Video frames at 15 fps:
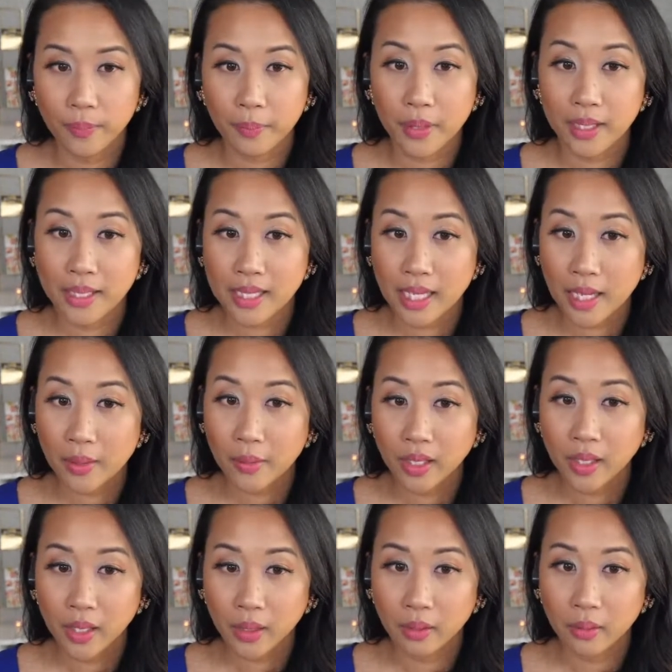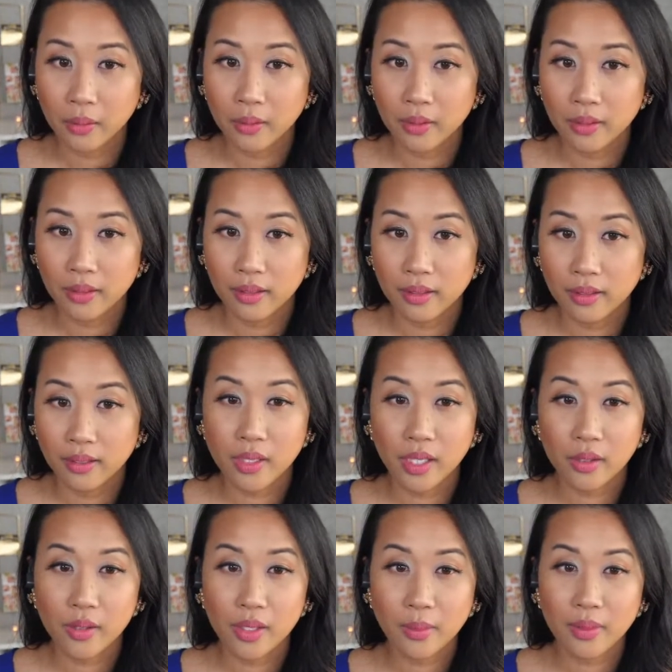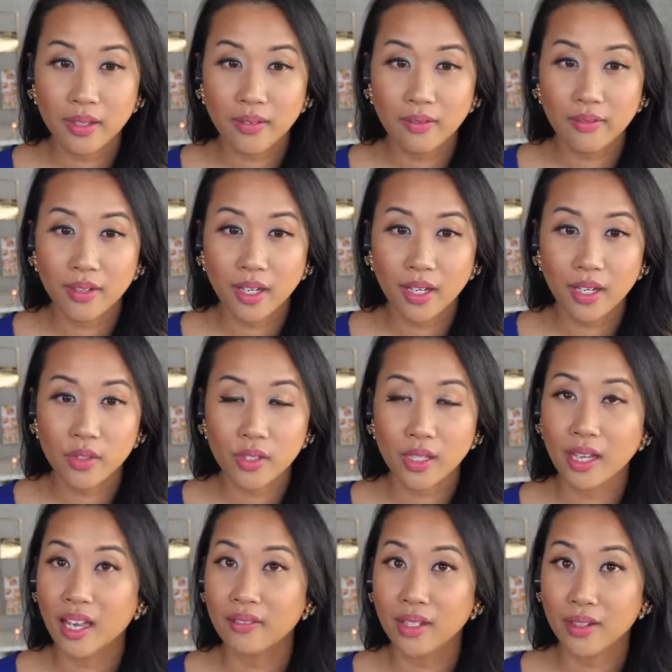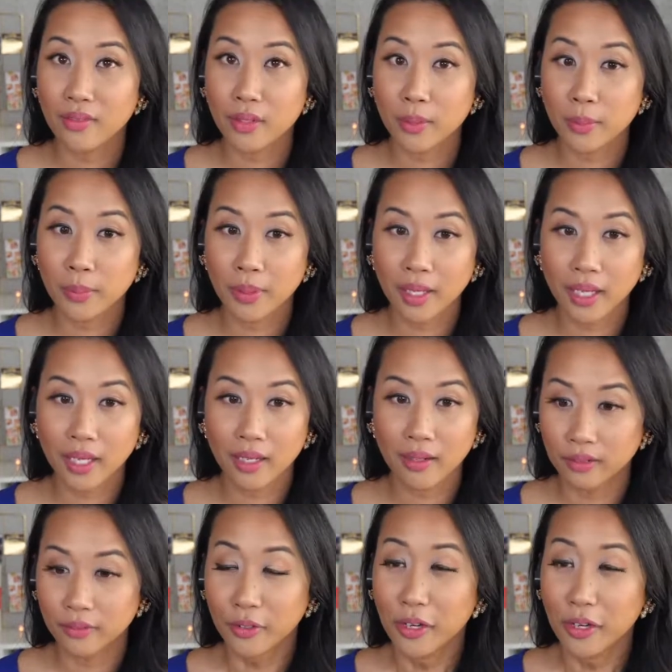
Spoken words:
Because I would tell you something very interesting. I've never paid for